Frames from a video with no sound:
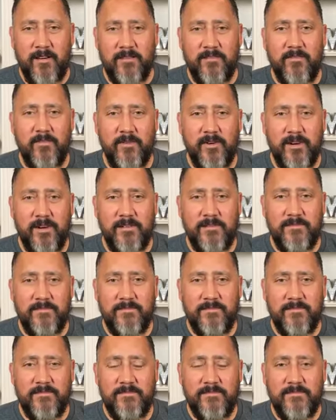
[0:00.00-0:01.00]
for.
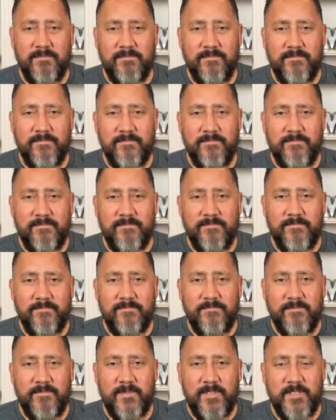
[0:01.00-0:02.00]

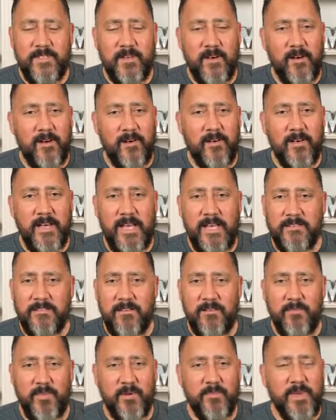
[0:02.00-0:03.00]
Saul has
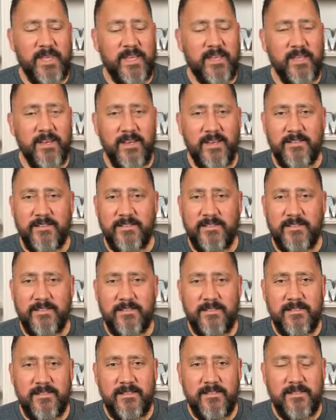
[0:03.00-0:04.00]
humble beginnings,
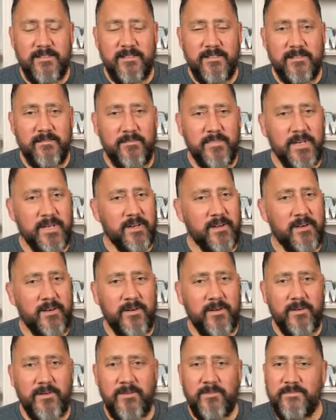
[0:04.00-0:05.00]
but
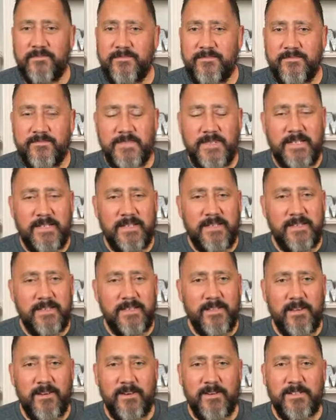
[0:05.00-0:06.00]
oh,
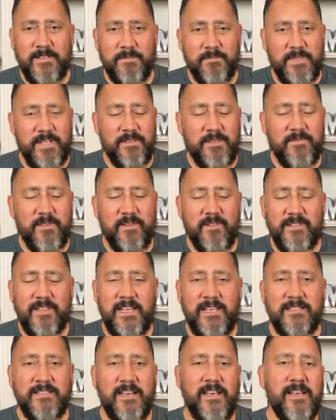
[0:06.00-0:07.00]
there are some difficult
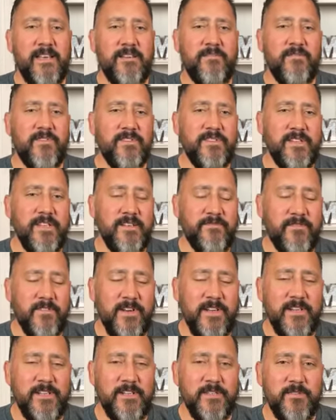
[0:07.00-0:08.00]
days ahead for
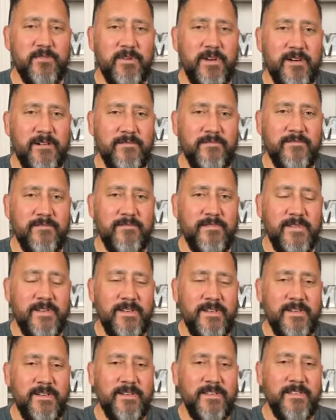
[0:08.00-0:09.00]
for Israel.
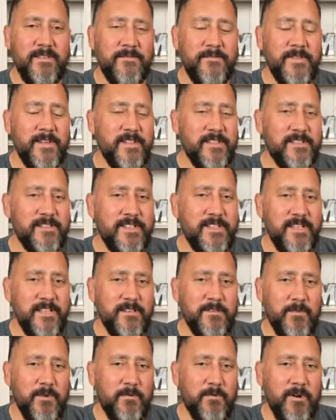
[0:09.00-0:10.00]
The
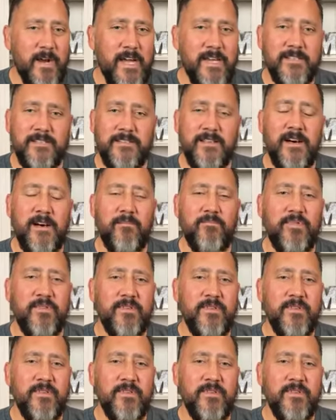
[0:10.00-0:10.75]
Philistines will rise up.